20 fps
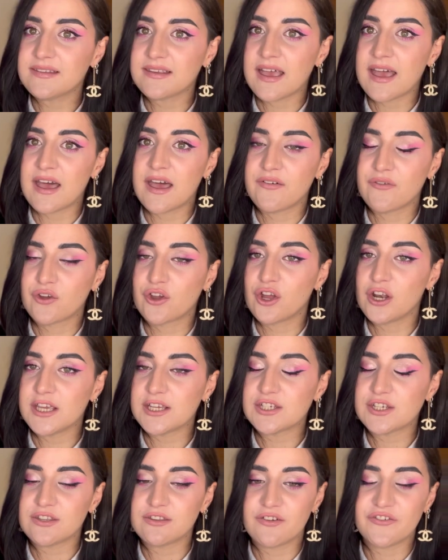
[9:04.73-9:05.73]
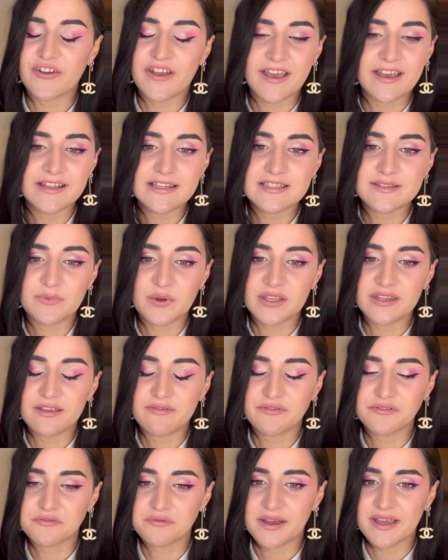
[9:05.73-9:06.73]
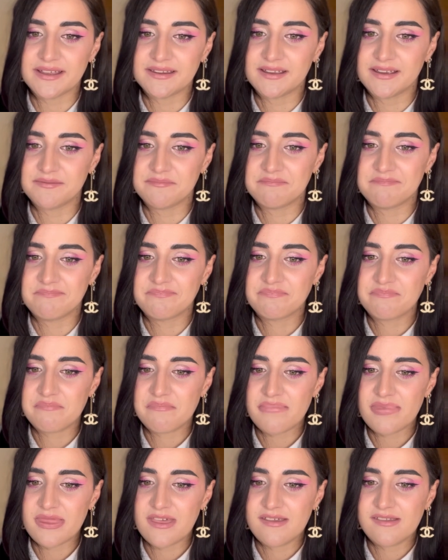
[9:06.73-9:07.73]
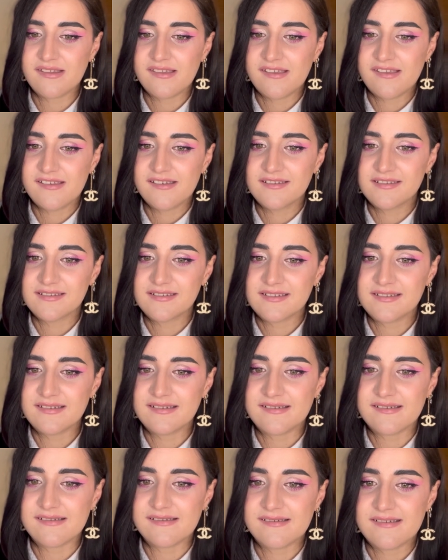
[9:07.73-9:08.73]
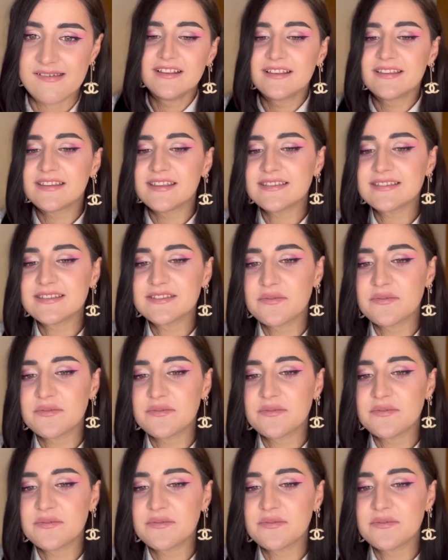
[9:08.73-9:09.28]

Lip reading: I have a collection of hats, but I never wear them. Huh. This is